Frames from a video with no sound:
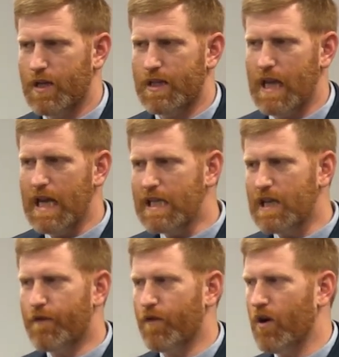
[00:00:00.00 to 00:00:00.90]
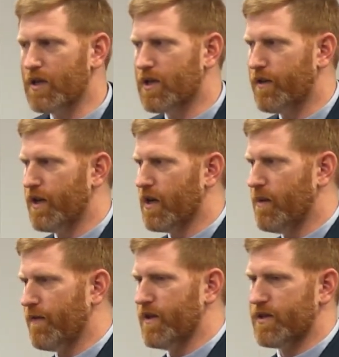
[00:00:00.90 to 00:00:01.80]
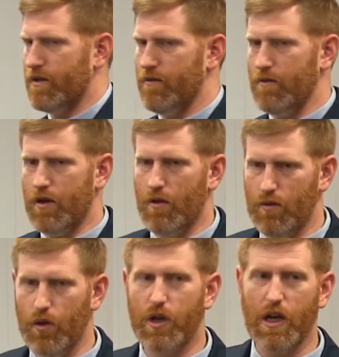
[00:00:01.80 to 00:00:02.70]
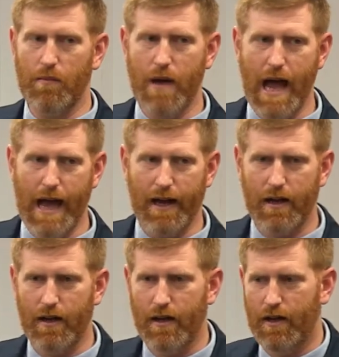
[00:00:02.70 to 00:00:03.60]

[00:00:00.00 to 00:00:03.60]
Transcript: It's easy for us to think about this and, looking back.